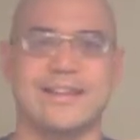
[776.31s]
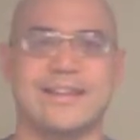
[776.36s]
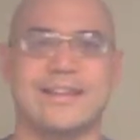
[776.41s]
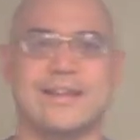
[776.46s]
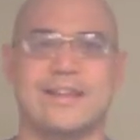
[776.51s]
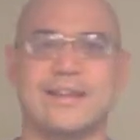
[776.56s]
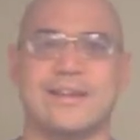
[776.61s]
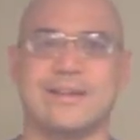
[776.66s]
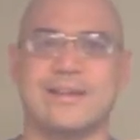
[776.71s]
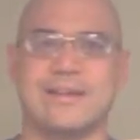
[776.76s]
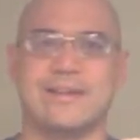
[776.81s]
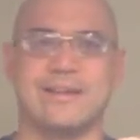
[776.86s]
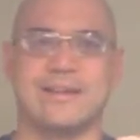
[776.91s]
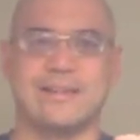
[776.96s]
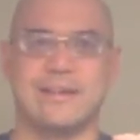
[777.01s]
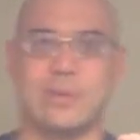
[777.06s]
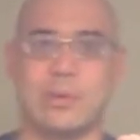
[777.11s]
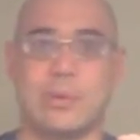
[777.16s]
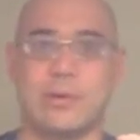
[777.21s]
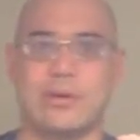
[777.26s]
a
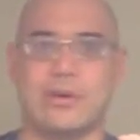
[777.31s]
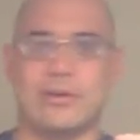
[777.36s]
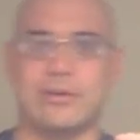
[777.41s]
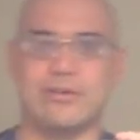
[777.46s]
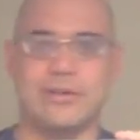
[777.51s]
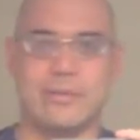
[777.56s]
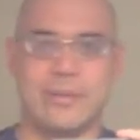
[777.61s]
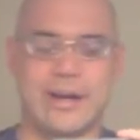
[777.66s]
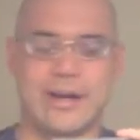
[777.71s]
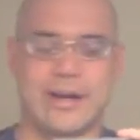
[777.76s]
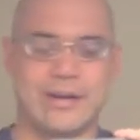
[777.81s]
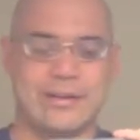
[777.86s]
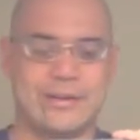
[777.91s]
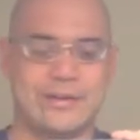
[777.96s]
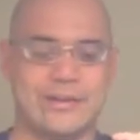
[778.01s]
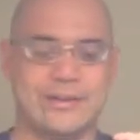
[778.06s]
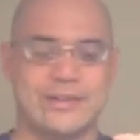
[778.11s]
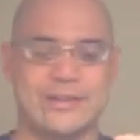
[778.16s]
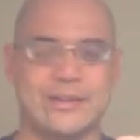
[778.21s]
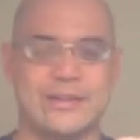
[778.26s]
quarter of a pound
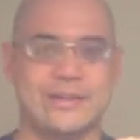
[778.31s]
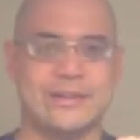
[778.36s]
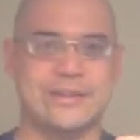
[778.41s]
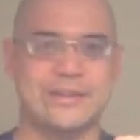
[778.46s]
or so.